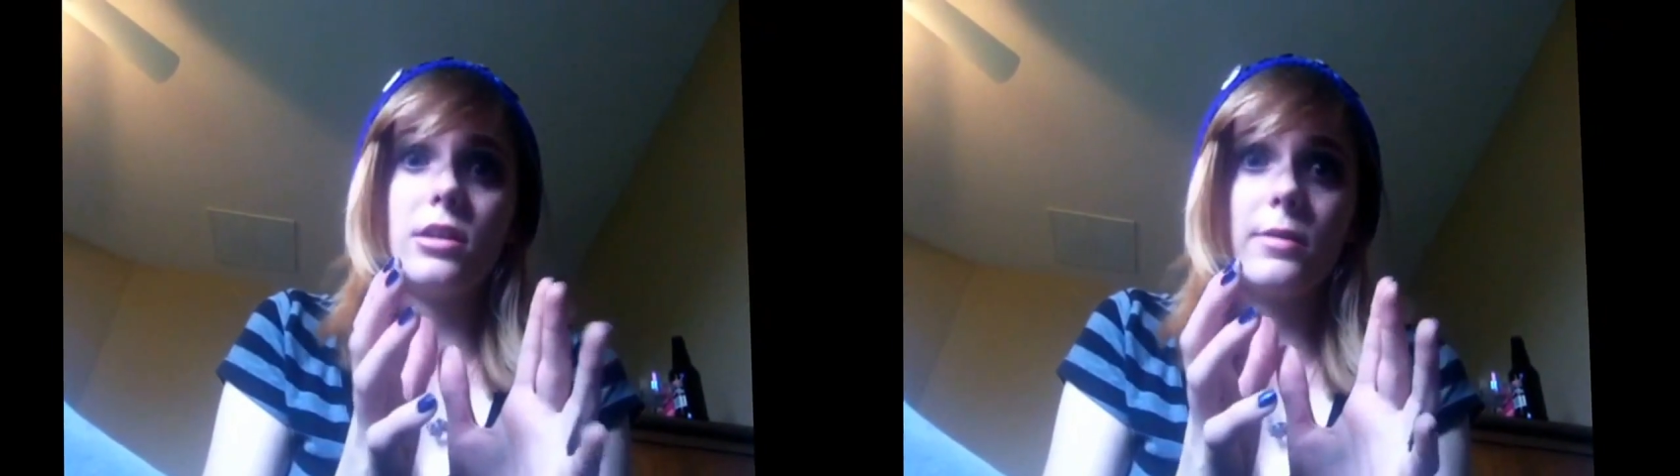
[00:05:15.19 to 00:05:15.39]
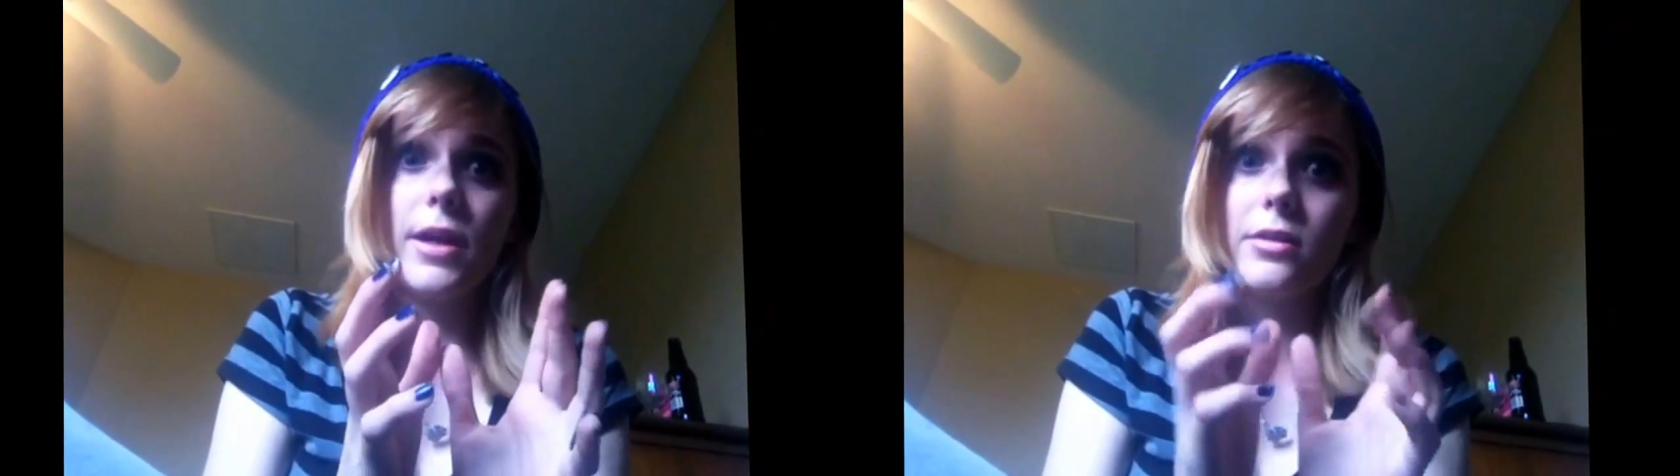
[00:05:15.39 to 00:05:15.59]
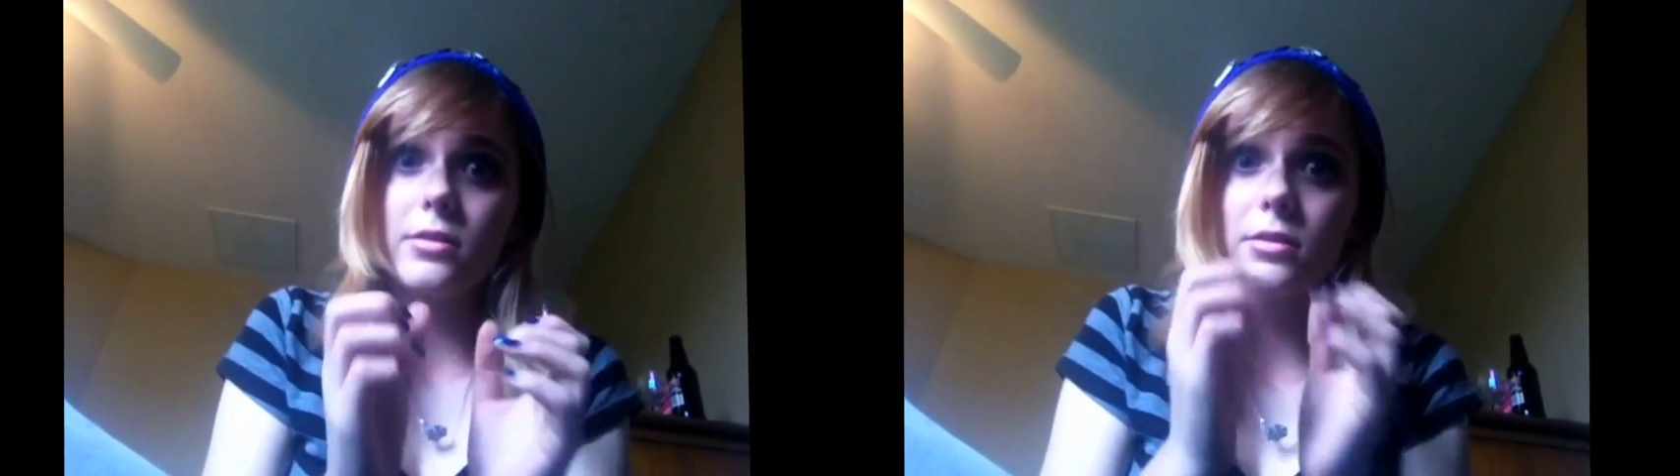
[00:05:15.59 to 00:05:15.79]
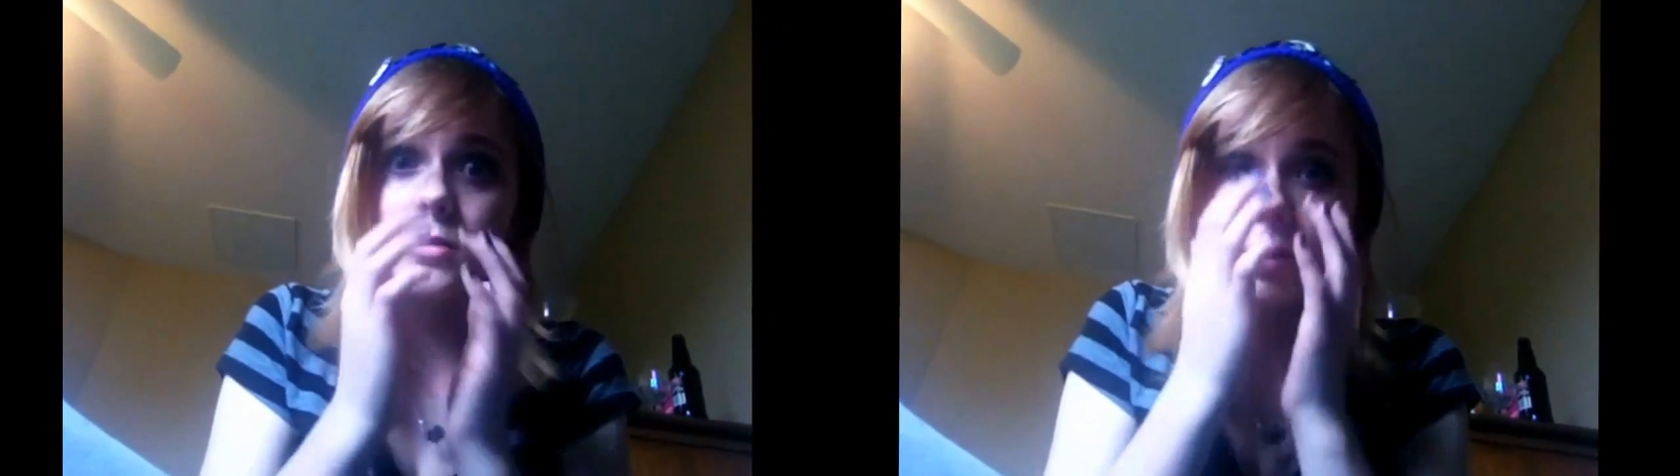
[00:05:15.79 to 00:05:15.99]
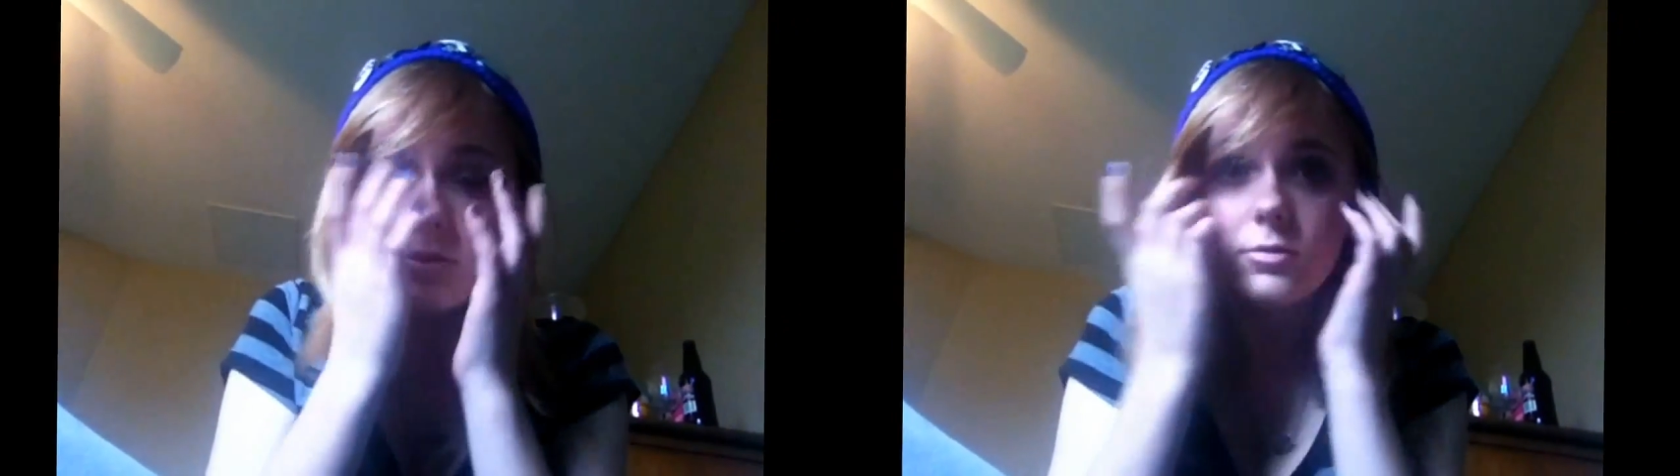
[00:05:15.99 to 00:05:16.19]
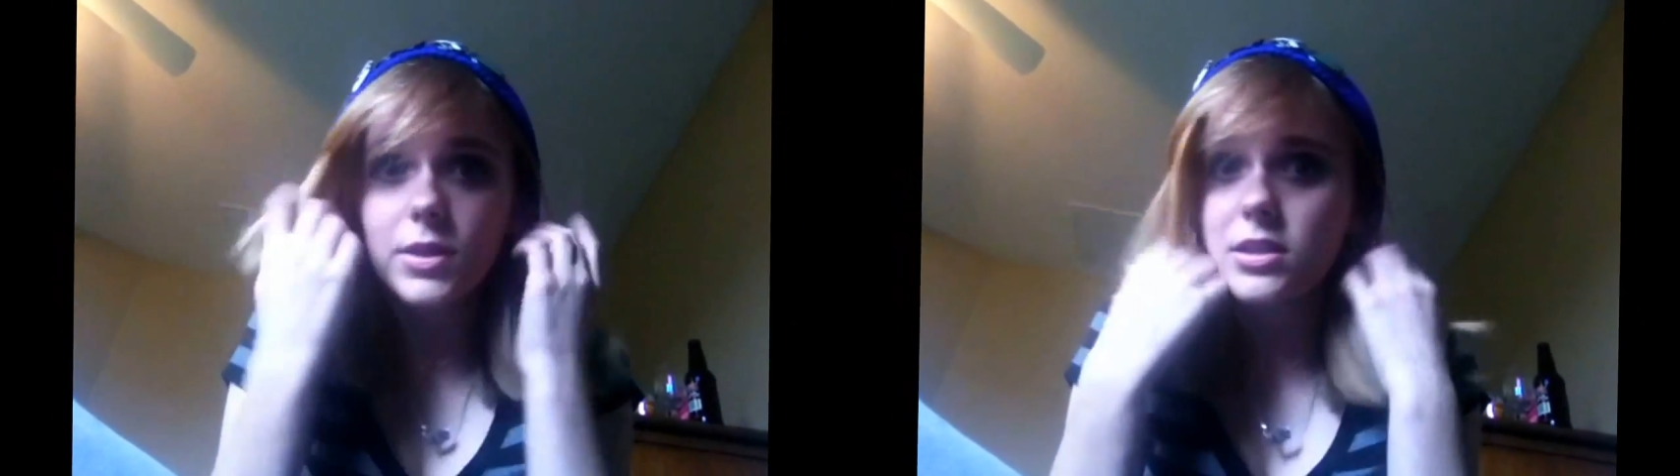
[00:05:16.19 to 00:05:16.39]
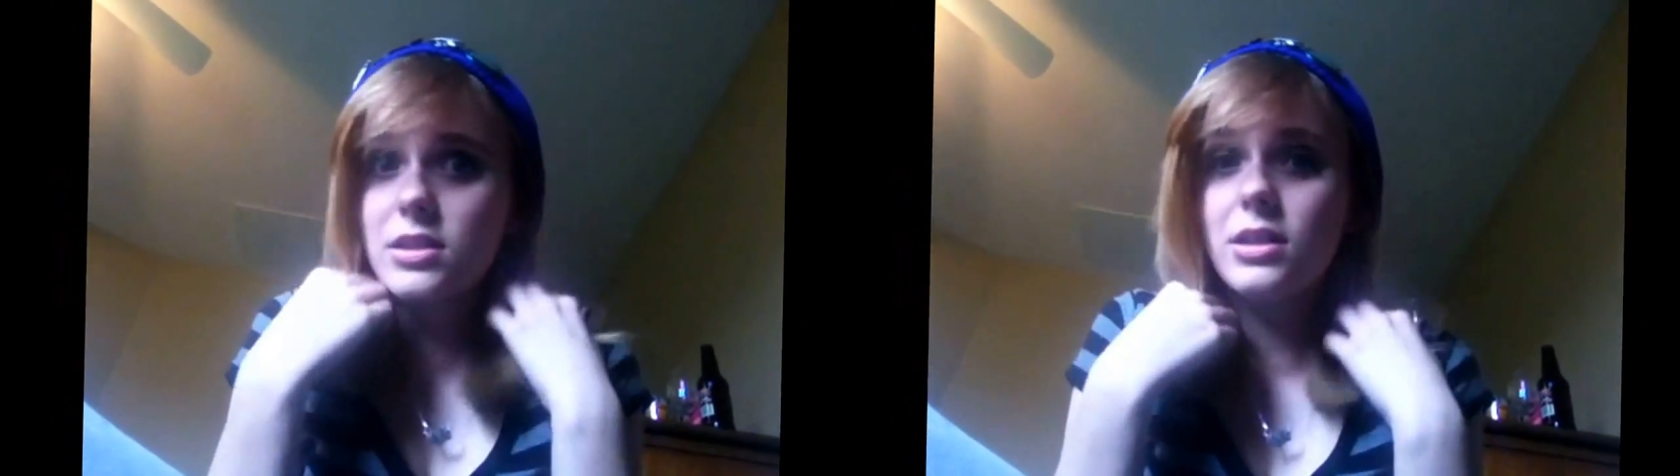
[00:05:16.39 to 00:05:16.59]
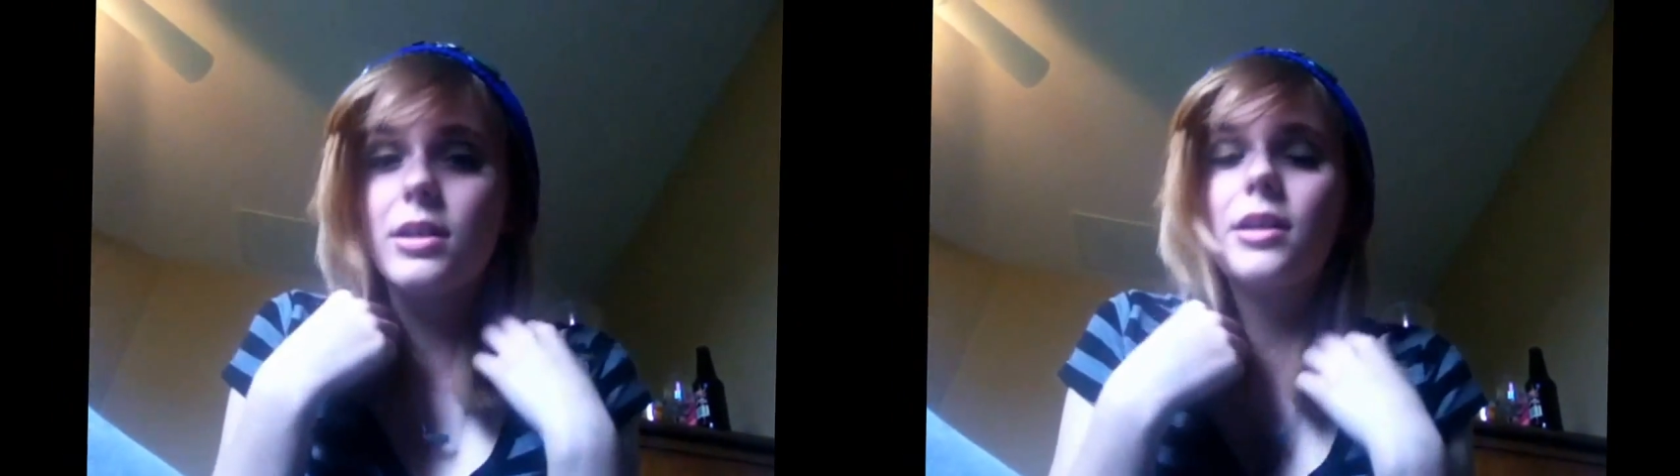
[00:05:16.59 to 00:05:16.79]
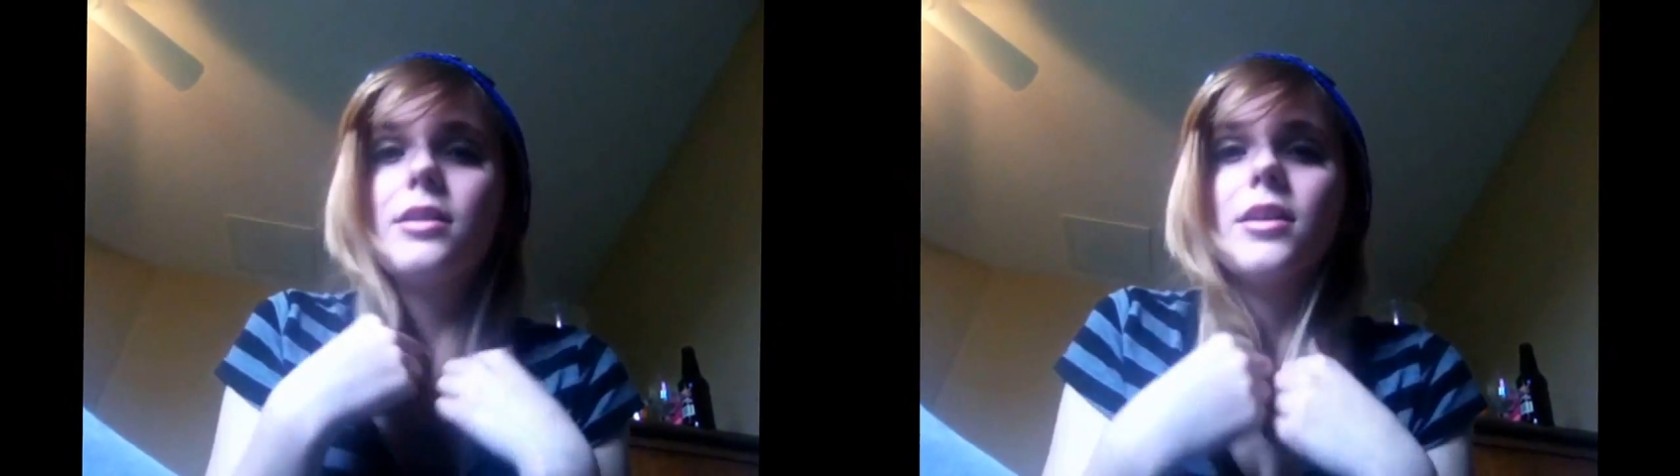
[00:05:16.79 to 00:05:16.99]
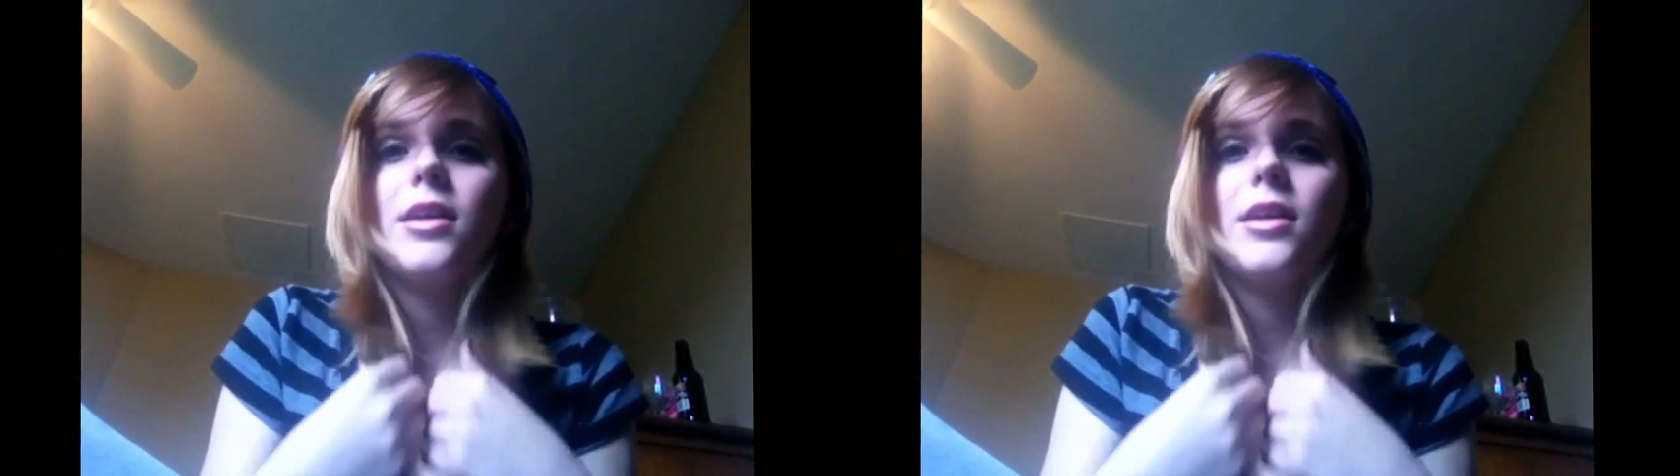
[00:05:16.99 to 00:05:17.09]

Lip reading: about them, like, oh my god,